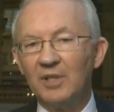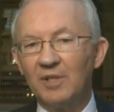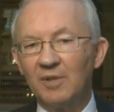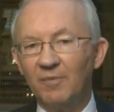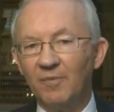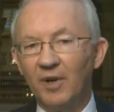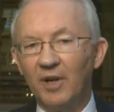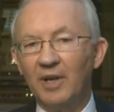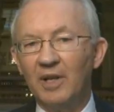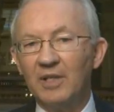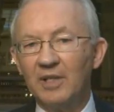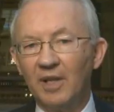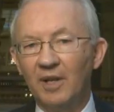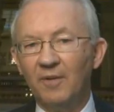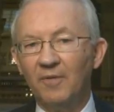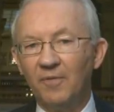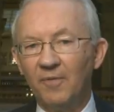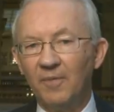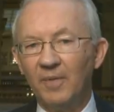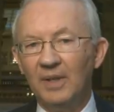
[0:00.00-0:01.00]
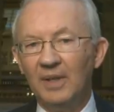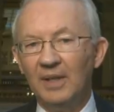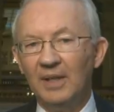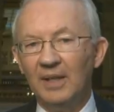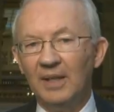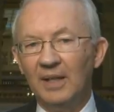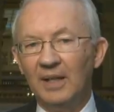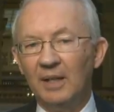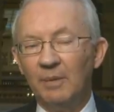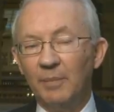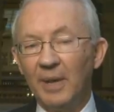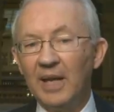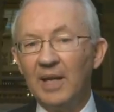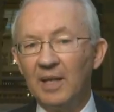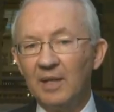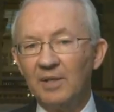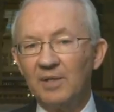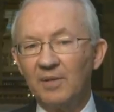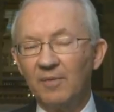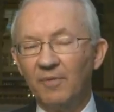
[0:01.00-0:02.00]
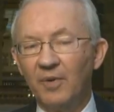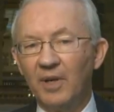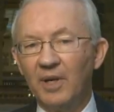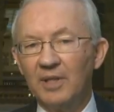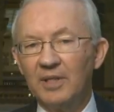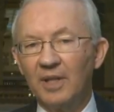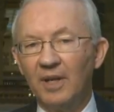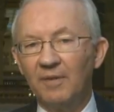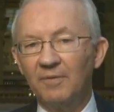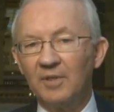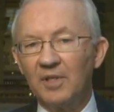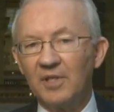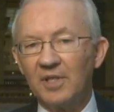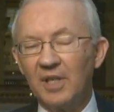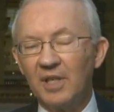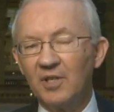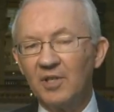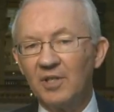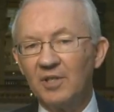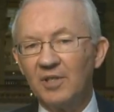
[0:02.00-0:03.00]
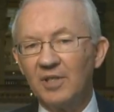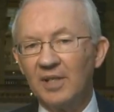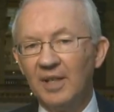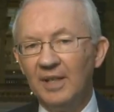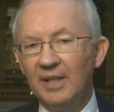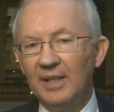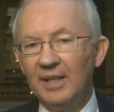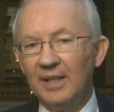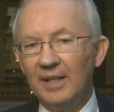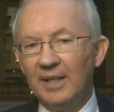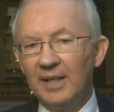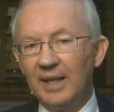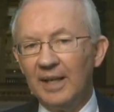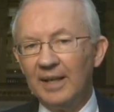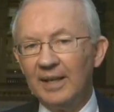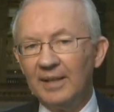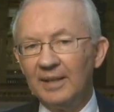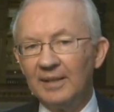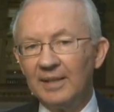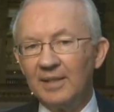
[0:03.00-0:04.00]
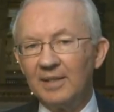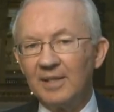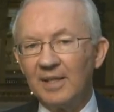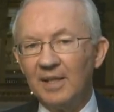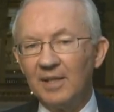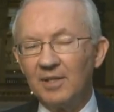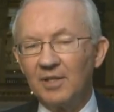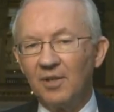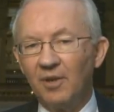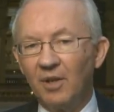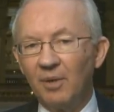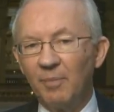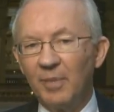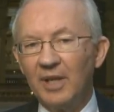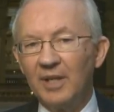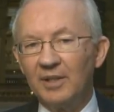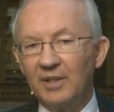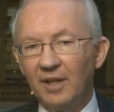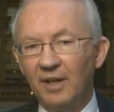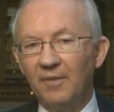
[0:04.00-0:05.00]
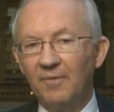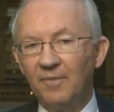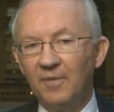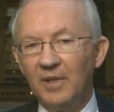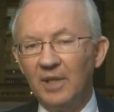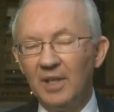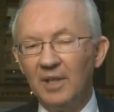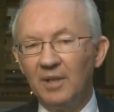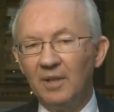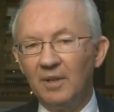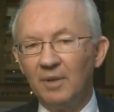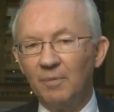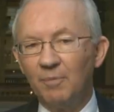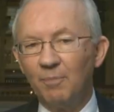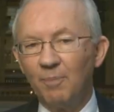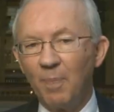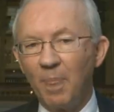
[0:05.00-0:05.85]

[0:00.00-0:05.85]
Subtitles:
some very tough, making some very tough decisions. And it's going to be a tough year.